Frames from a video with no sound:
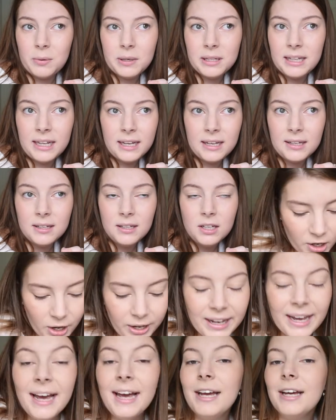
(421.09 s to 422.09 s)
one there.
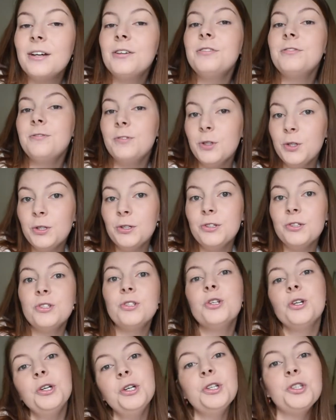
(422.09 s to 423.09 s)
Okay, foods
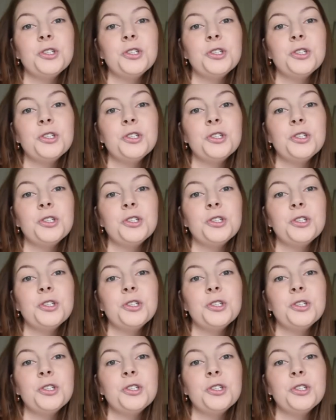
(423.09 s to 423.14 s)
to